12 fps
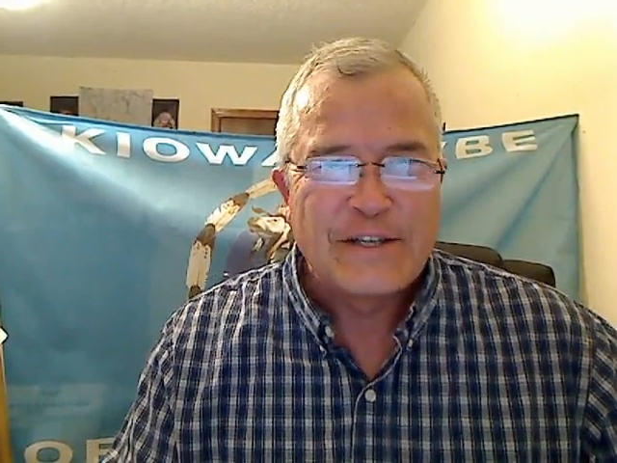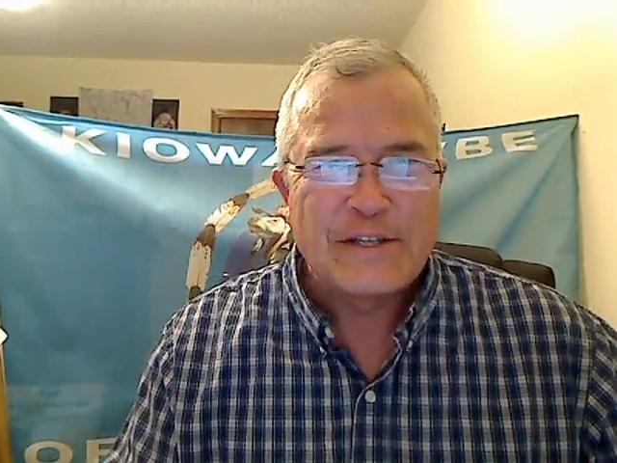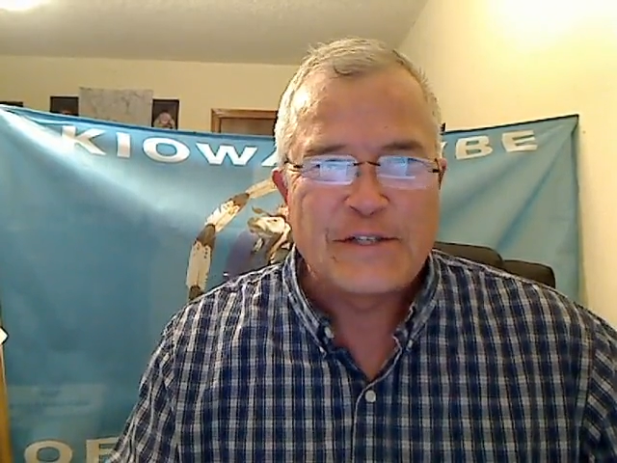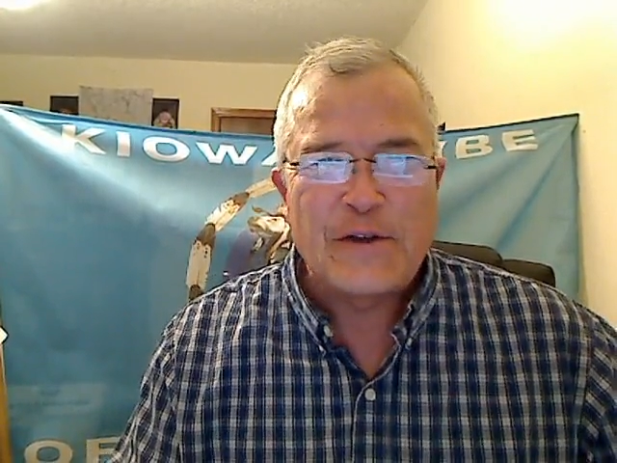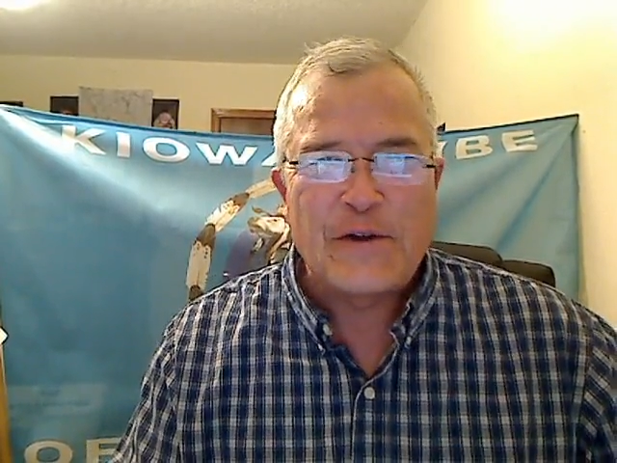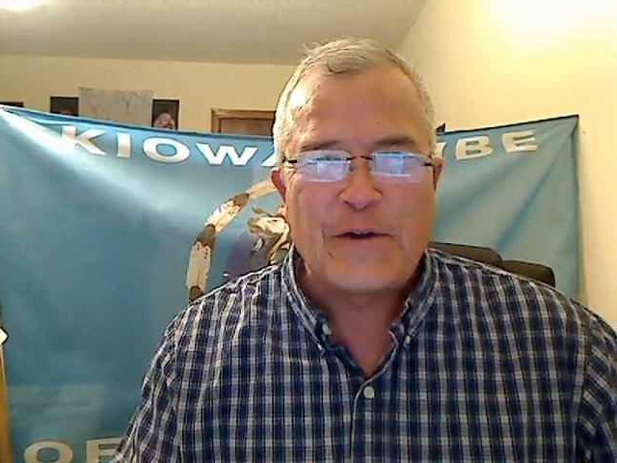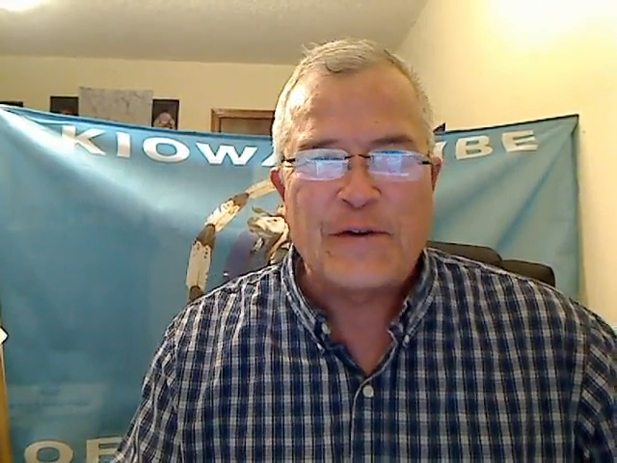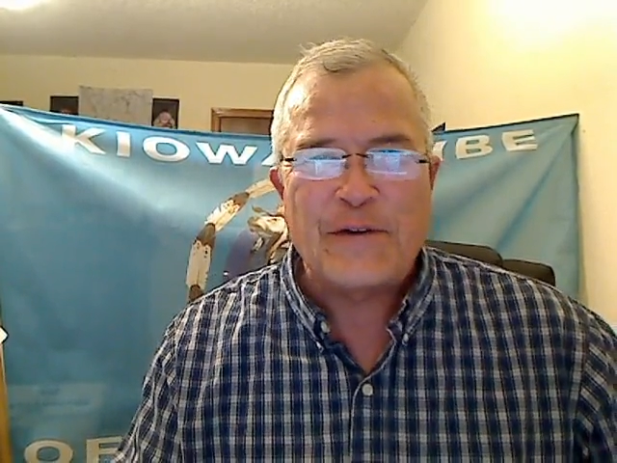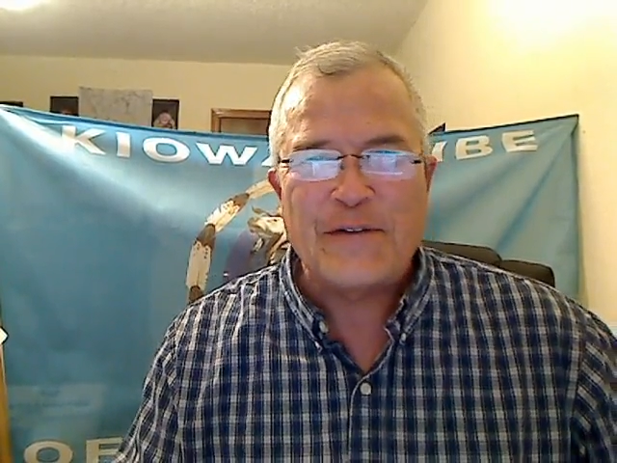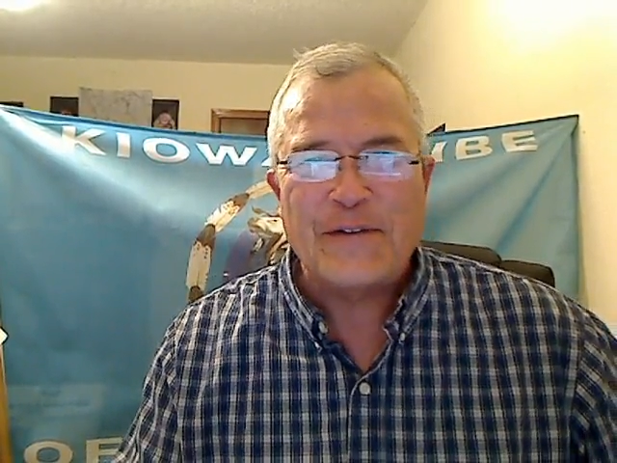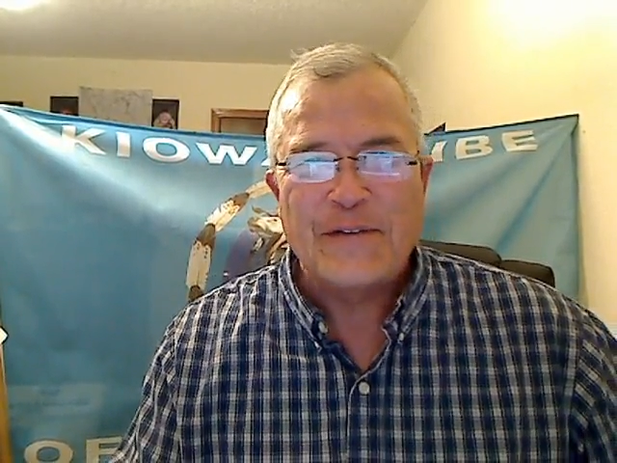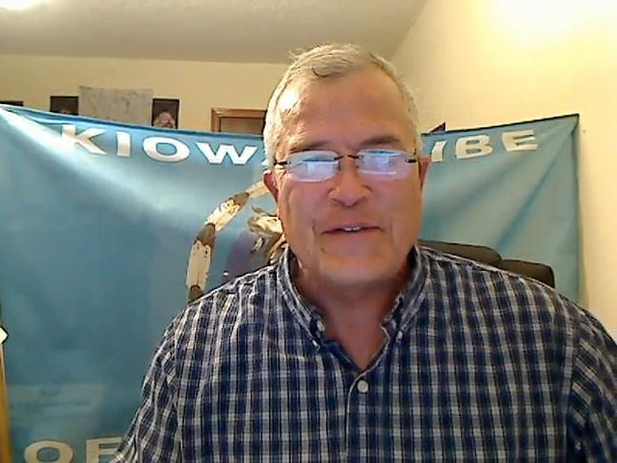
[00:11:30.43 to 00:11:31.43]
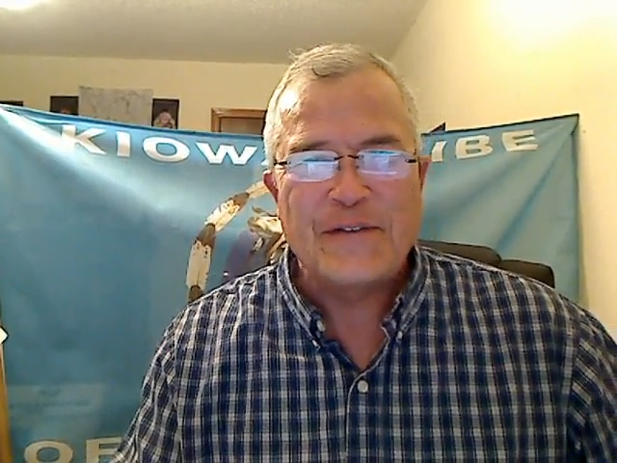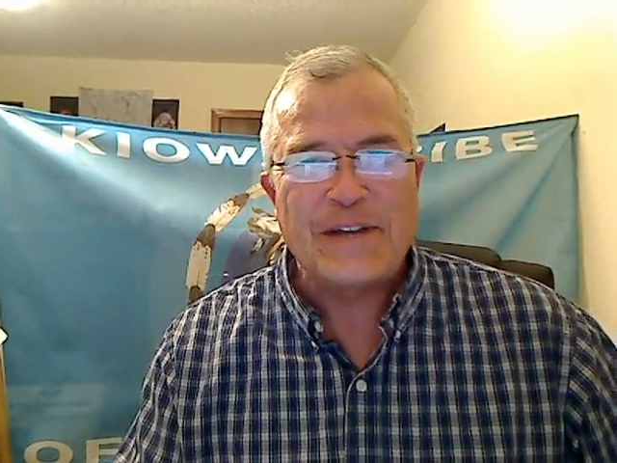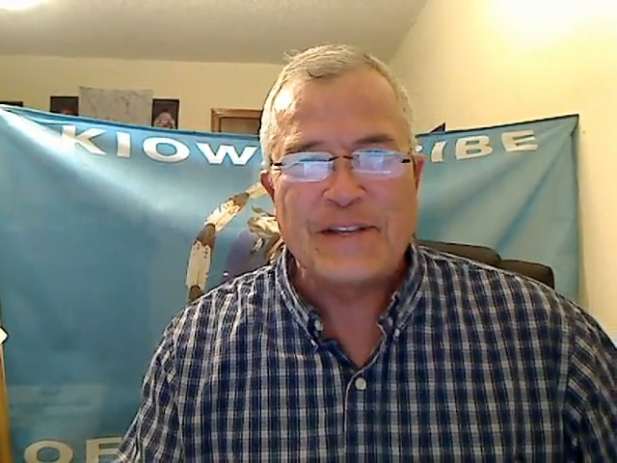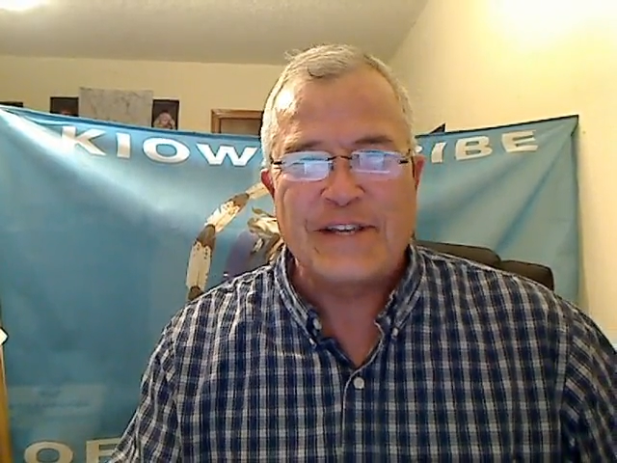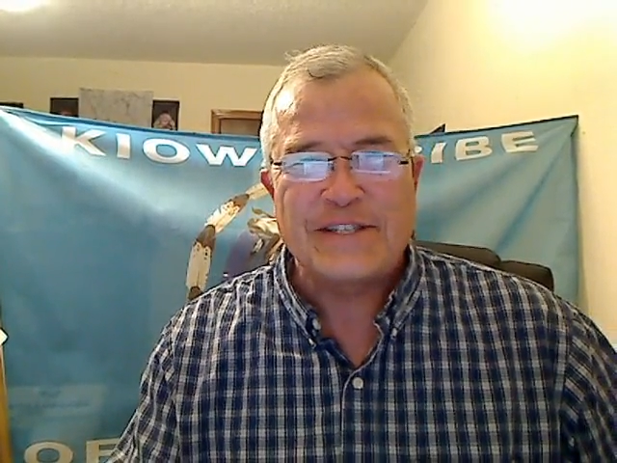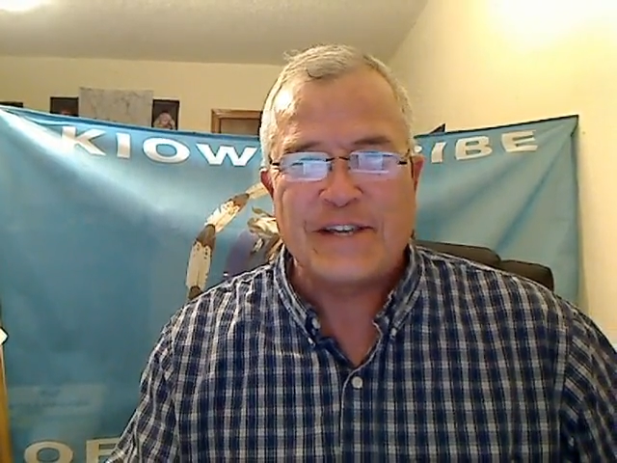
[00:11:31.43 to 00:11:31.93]
So
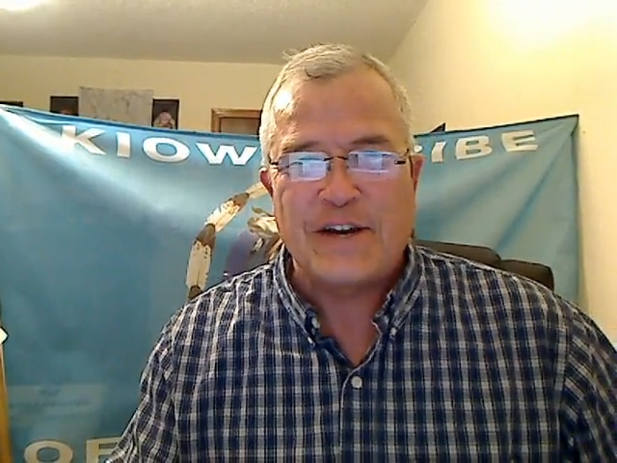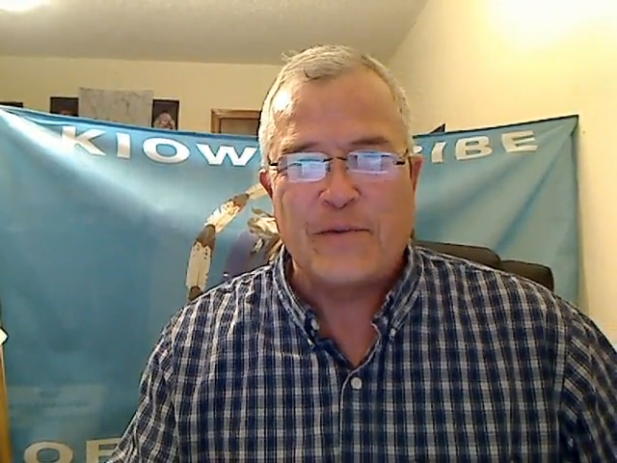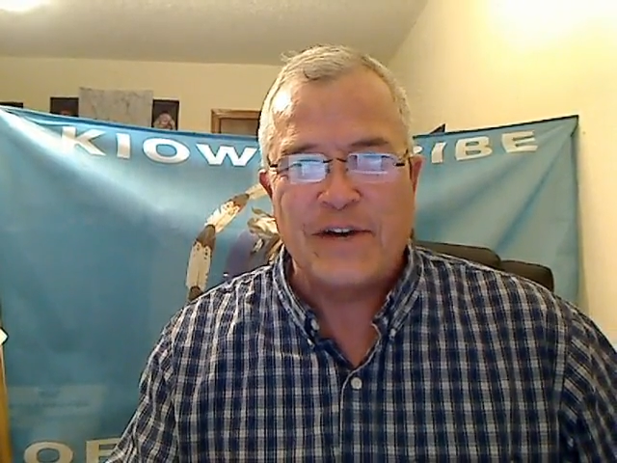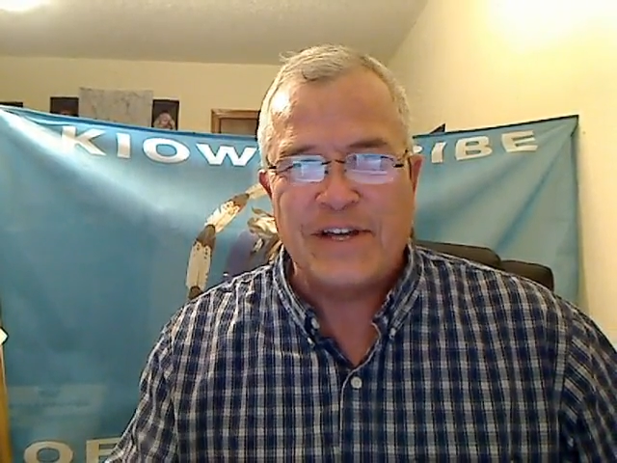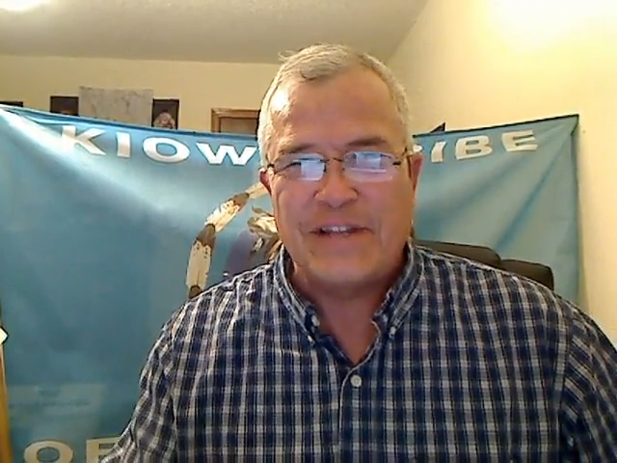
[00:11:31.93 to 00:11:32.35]
I thought, well,